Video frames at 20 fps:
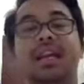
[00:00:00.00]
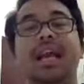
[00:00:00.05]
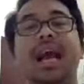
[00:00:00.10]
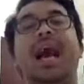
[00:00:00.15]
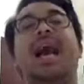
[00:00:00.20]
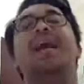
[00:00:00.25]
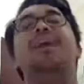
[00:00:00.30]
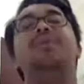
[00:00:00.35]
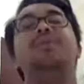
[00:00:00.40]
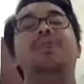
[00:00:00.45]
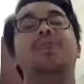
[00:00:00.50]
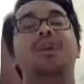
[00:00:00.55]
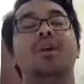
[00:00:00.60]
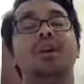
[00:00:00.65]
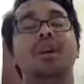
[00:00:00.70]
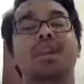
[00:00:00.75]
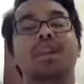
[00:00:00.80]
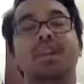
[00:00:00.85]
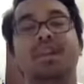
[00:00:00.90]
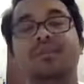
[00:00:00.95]
God will
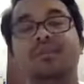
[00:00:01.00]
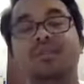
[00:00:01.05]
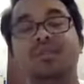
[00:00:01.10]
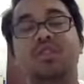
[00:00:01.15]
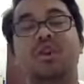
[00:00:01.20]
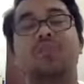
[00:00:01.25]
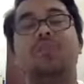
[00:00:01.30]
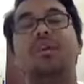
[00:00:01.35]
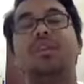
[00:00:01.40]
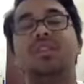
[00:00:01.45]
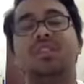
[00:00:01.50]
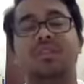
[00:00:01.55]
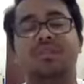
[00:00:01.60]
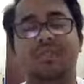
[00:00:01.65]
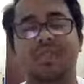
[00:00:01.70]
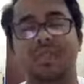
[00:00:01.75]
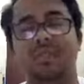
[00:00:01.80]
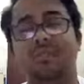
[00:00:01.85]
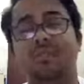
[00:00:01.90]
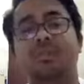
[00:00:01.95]
only give so much of
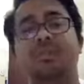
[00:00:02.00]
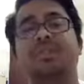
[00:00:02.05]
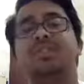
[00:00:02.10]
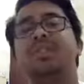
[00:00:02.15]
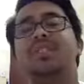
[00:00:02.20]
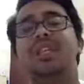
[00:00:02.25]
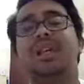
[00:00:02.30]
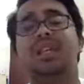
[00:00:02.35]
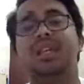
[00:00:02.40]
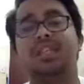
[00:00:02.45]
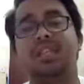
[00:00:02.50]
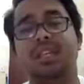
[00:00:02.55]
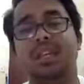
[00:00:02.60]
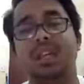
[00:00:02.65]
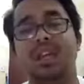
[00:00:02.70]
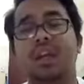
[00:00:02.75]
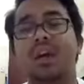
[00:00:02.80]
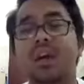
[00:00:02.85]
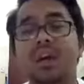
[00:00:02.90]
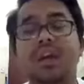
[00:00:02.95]
His mercy and His
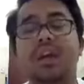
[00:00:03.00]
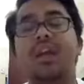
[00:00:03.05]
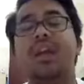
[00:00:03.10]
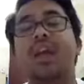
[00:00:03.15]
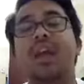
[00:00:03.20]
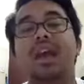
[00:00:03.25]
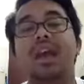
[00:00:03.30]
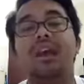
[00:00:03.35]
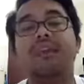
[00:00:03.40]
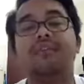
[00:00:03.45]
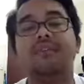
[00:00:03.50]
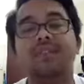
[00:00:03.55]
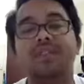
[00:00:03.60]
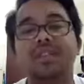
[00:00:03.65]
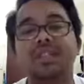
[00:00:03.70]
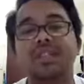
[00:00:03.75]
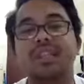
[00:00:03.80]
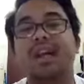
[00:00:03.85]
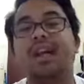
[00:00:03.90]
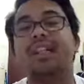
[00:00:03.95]
glory if you
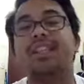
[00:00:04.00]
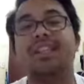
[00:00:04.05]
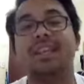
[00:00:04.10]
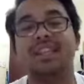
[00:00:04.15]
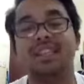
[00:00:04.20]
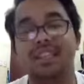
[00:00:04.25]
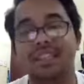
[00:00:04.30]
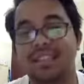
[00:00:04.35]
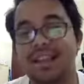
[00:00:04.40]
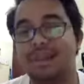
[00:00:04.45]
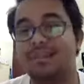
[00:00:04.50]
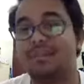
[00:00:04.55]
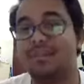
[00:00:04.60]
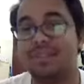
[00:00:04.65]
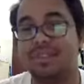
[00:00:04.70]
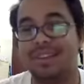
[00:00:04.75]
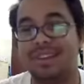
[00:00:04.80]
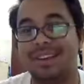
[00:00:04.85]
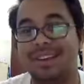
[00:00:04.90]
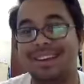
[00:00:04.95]
started
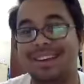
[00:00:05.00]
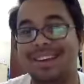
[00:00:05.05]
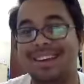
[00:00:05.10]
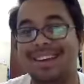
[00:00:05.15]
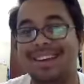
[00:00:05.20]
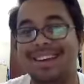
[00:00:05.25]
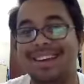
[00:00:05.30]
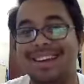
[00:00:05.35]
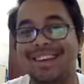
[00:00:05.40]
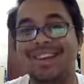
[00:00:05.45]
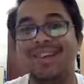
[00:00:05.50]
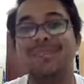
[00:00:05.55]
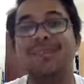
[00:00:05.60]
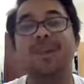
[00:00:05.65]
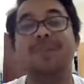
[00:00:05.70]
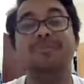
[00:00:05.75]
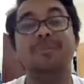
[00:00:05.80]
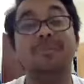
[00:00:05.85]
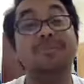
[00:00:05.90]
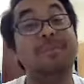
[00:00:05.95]
something. You
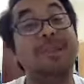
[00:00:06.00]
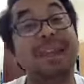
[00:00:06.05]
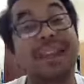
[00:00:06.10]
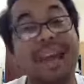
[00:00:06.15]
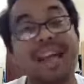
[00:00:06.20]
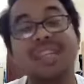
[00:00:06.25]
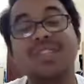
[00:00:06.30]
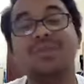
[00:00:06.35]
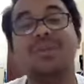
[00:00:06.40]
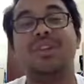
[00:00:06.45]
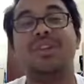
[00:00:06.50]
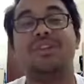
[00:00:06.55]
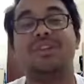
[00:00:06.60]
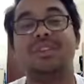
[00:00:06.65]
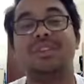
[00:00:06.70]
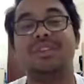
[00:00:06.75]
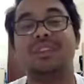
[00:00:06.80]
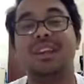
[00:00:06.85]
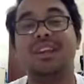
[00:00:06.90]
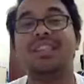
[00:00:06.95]
will be blessed when you
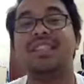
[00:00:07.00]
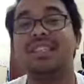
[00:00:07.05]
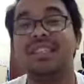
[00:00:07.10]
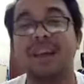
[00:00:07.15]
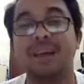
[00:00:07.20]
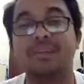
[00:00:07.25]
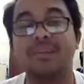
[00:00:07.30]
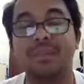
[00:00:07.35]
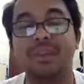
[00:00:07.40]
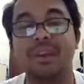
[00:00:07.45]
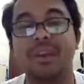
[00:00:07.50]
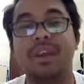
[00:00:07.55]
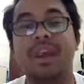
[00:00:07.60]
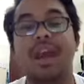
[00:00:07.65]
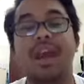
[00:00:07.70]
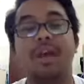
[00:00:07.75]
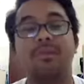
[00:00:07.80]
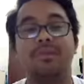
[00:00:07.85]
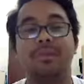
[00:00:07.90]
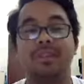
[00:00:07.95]
start something
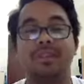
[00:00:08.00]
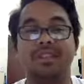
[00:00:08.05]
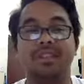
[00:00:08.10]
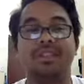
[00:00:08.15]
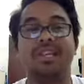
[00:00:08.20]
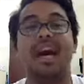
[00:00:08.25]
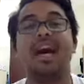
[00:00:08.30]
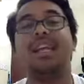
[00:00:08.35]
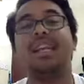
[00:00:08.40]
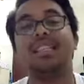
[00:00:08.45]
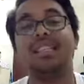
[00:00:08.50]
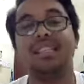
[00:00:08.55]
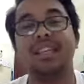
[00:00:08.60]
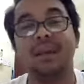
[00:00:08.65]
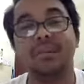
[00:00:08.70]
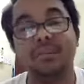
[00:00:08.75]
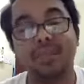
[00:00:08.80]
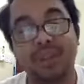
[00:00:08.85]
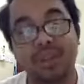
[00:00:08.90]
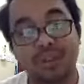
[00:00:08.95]
because God is
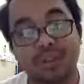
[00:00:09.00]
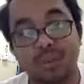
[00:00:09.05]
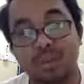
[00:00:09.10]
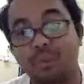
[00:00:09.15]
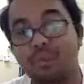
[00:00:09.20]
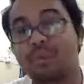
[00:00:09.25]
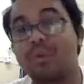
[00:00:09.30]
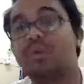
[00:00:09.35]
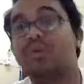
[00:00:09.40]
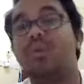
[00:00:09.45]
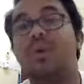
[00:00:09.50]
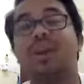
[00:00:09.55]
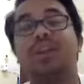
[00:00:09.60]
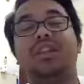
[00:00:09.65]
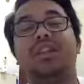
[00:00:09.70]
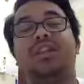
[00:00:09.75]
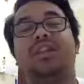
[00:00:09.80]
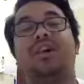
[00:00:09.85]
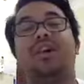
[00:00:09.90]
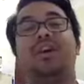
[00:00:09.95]
something to put
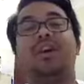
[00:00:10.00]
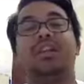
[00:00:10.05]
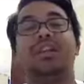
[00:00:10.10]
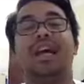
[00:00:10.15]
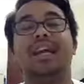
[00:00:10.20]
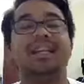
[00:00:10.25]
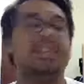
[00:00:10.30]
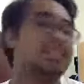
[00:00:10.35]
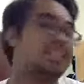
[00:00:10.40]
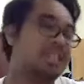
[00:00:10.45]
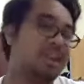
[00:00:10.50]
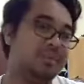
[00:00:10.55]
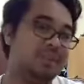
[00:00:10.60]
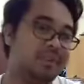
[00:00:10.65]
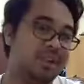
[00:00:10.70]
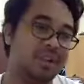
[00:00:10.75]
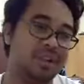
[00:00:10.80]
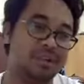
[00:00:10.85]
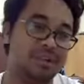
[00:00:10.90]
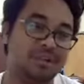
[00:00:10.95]
water on, God is
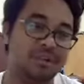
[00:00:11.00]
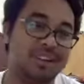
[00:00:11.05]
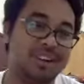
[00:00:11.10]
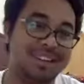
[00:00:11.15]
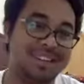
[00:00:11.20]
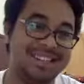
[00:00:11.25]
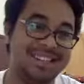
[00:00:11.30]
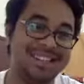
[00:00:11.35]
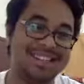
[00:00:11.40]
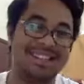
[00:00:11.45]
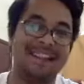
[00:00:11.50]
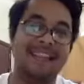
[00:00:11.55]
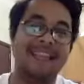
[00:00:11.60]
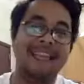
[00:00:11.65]
something to flourish.